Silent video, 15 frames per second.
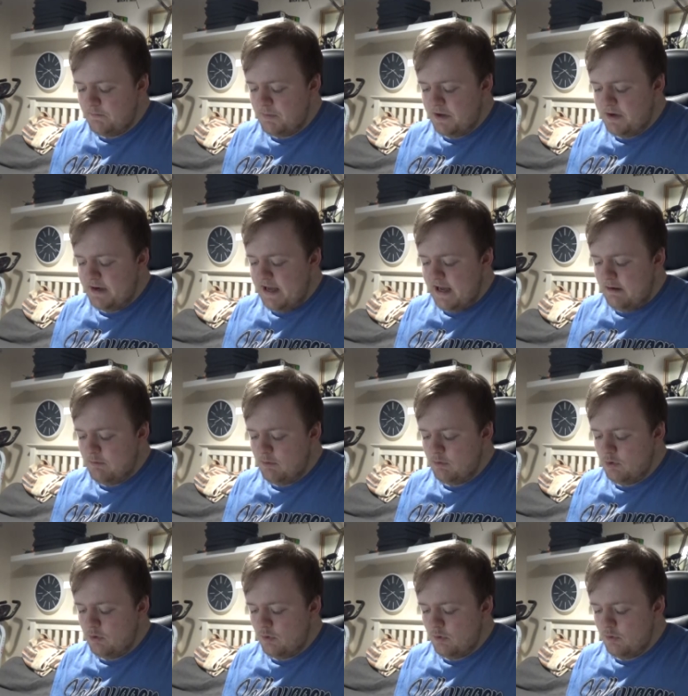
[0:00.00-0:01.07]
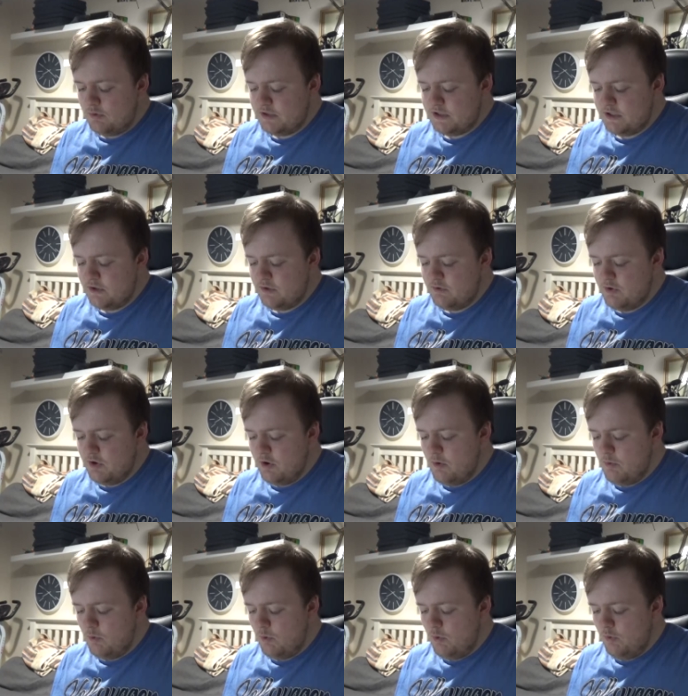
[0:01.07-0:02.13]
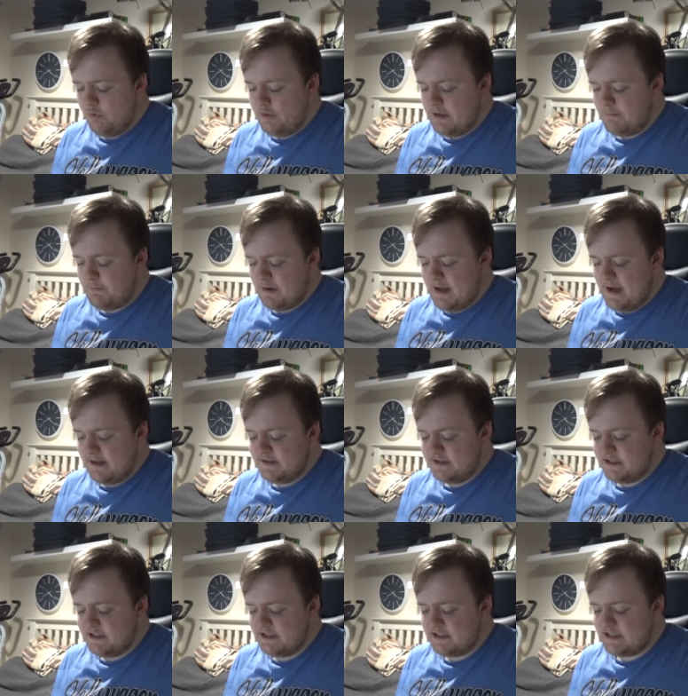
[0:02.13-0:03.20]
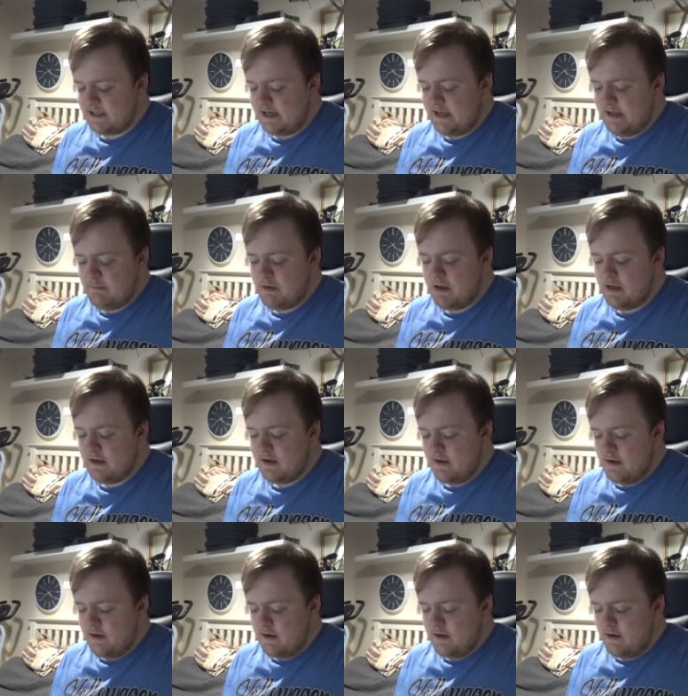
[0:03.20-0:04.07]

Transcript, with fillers: But now, O Lord, know all their plans to slay me.